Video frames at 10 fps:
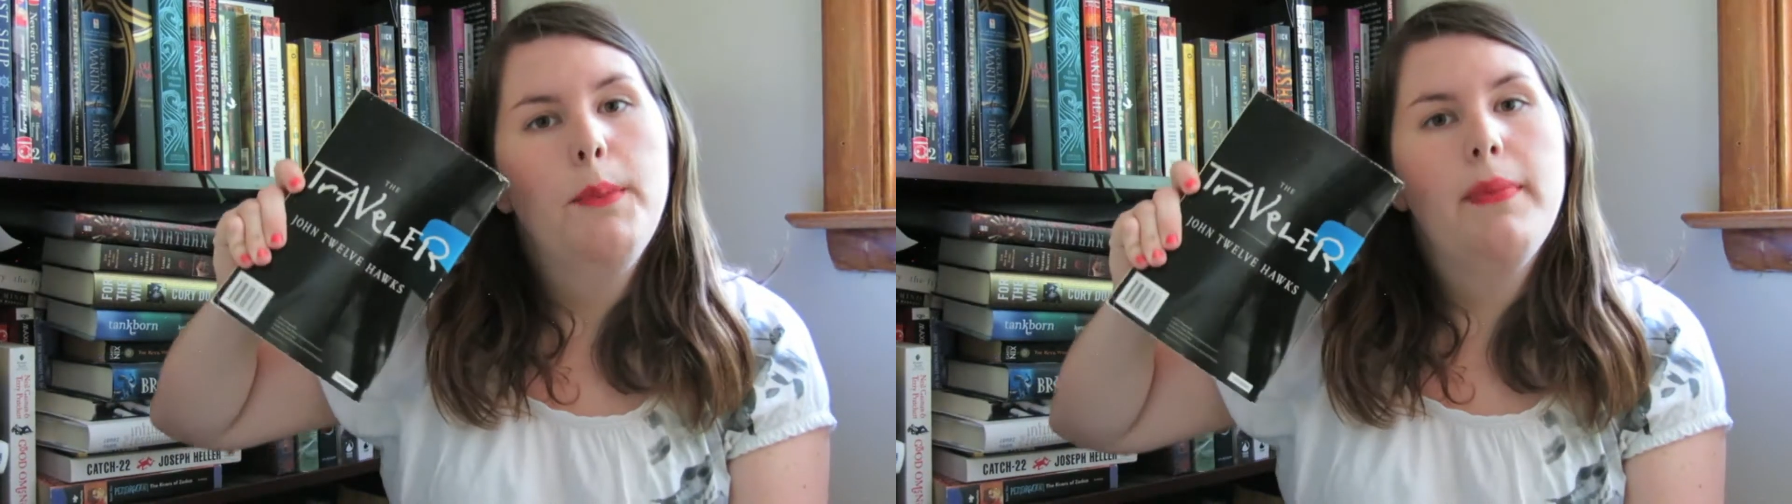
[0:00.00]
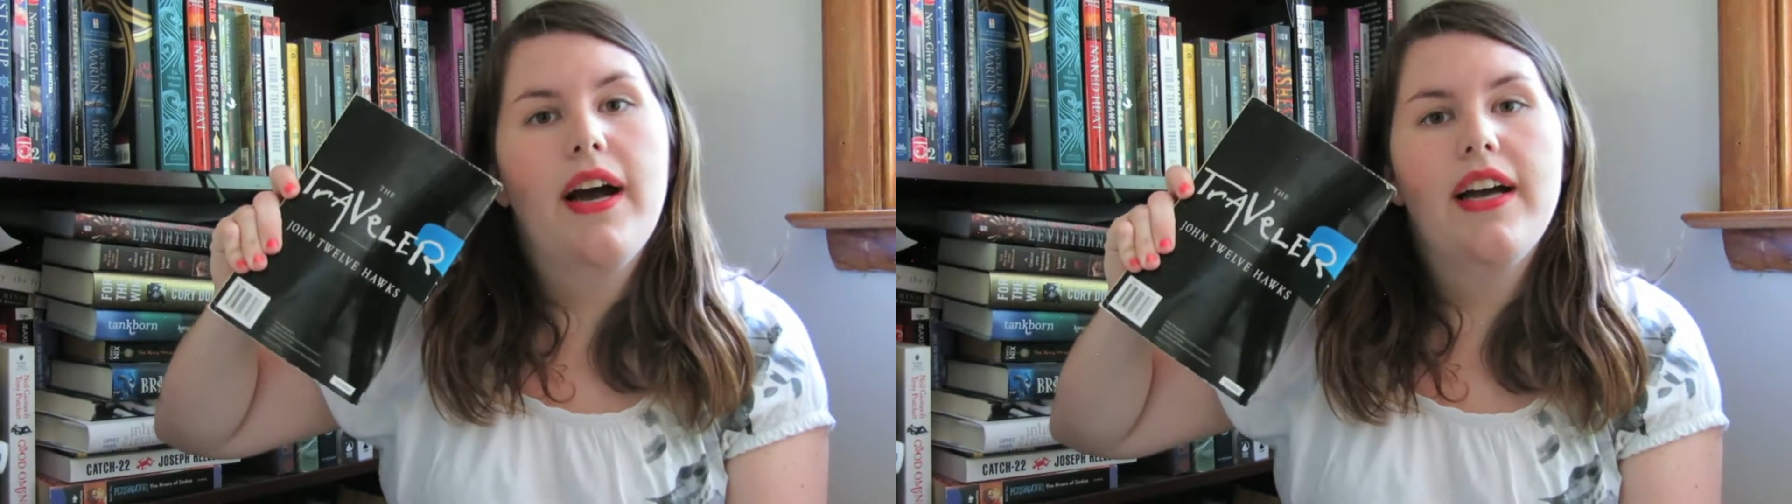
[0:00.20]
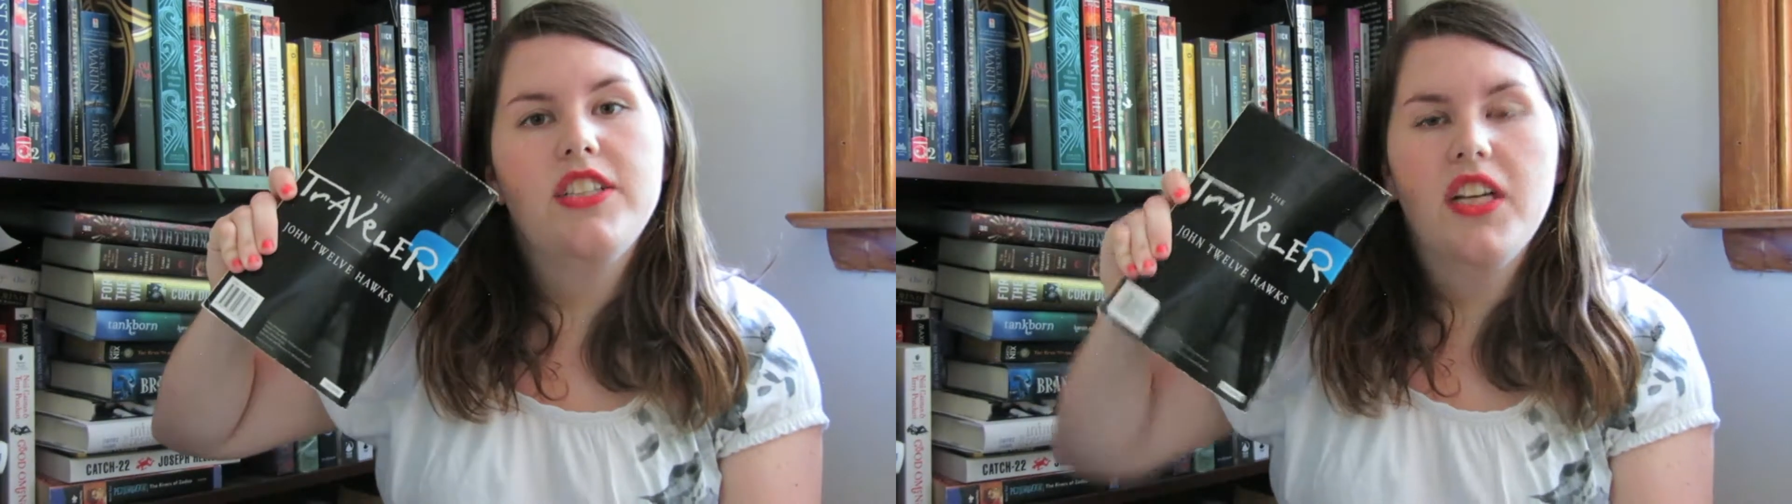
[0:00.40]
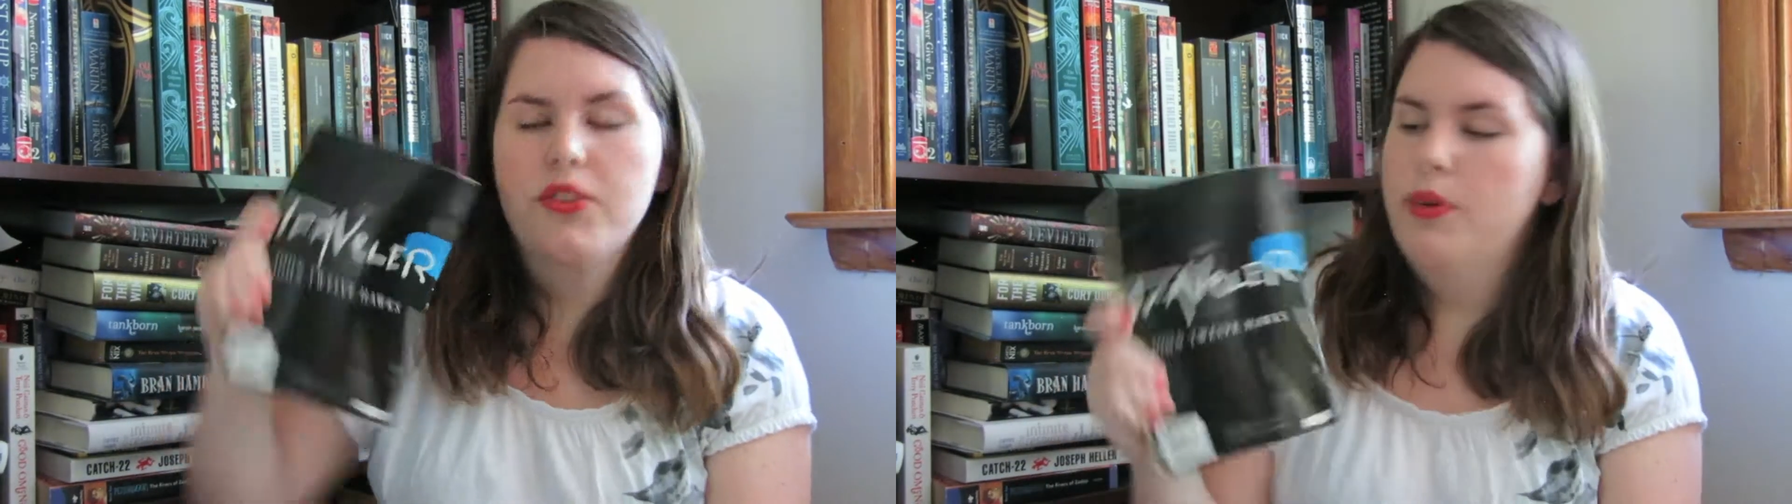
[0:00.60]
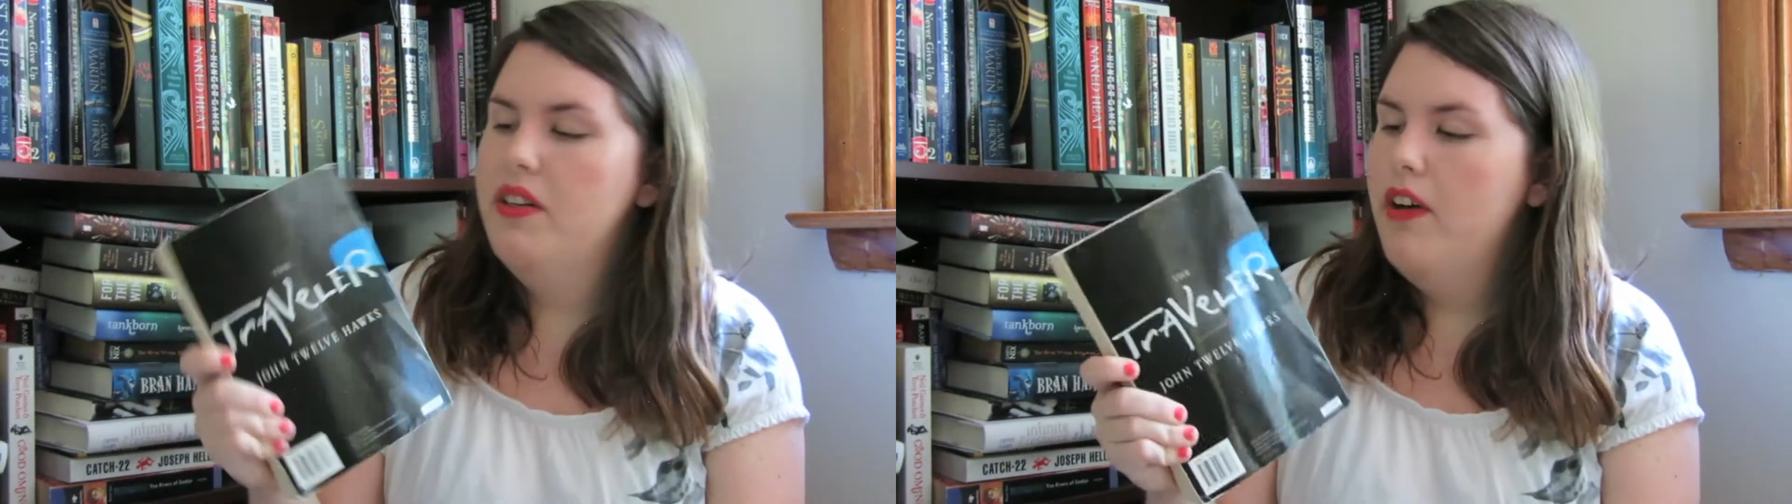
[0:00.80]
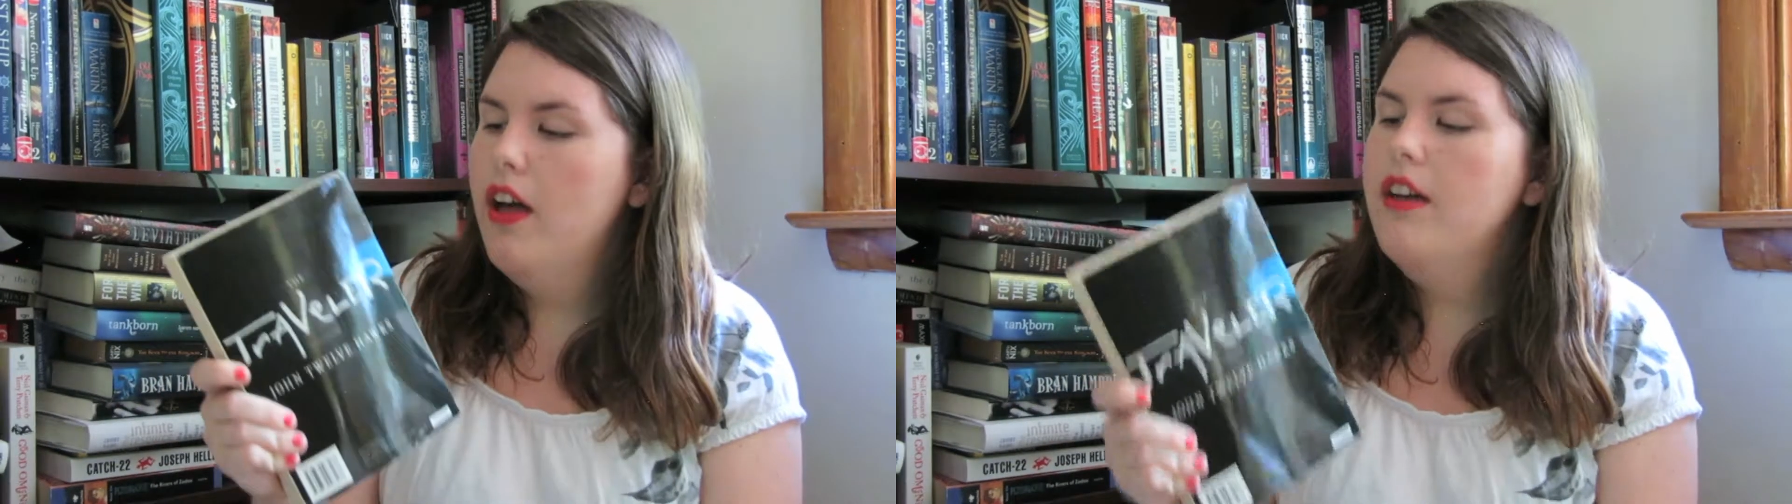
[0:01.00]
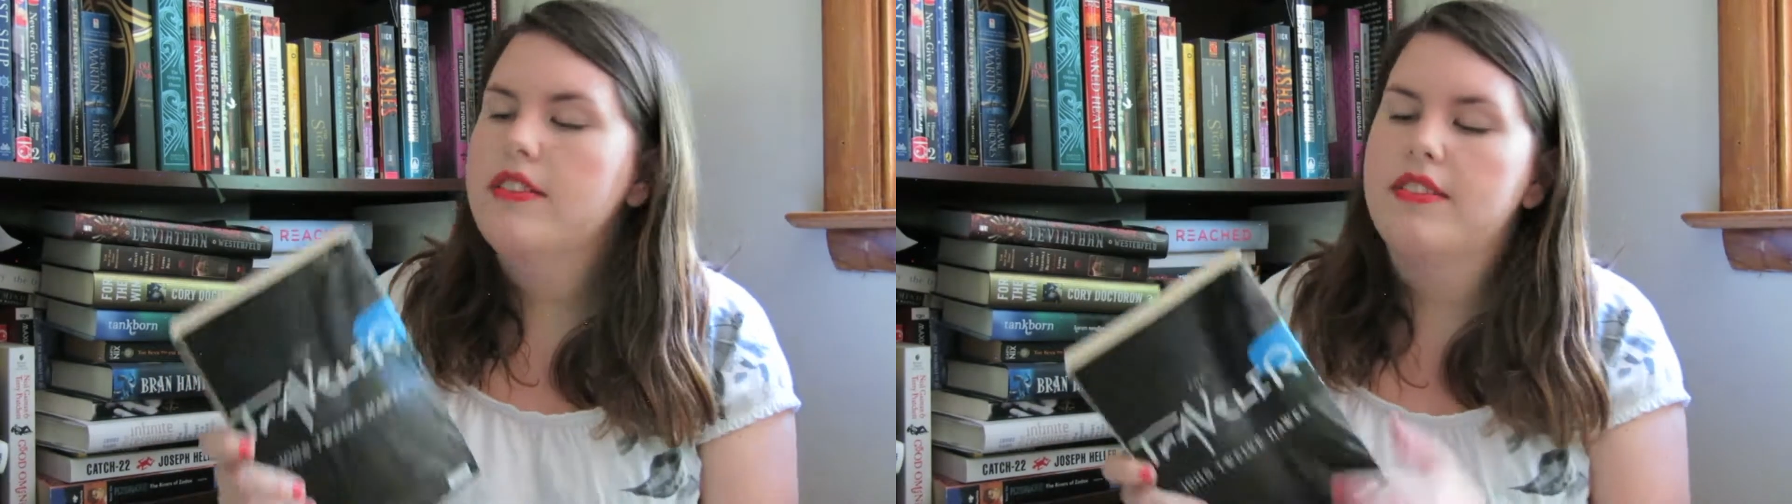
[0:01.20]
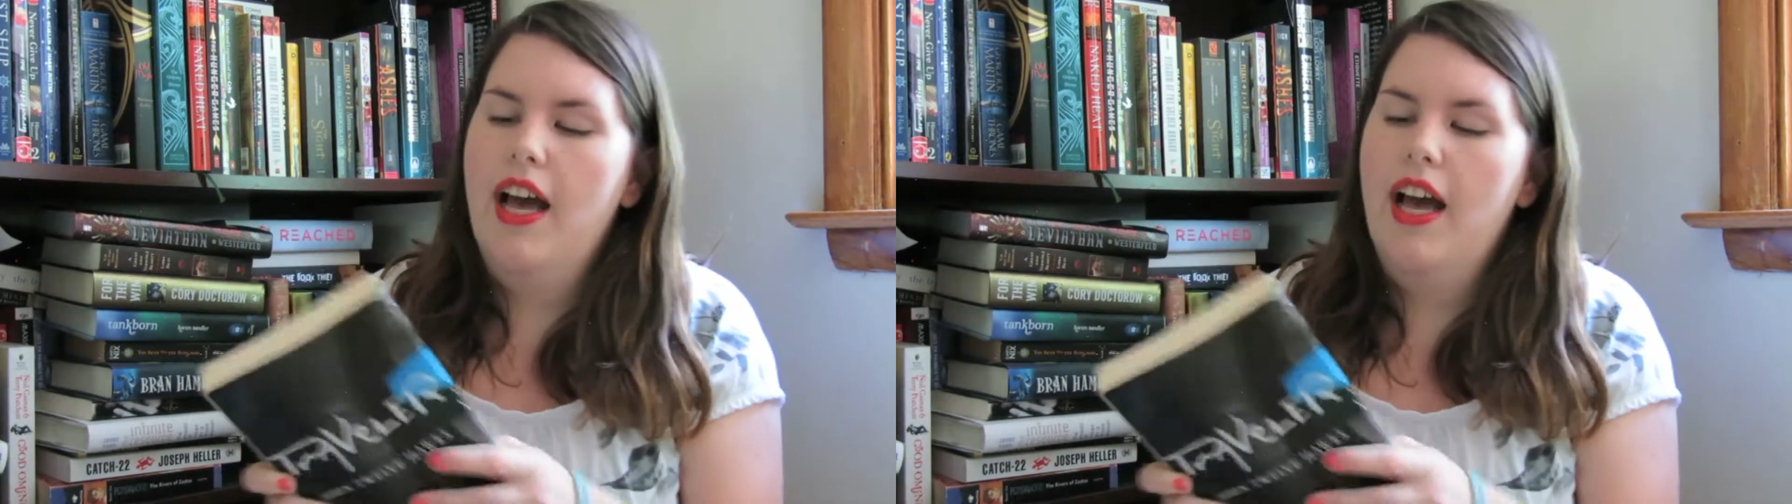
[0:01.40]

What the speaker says: by John 12 Hawks.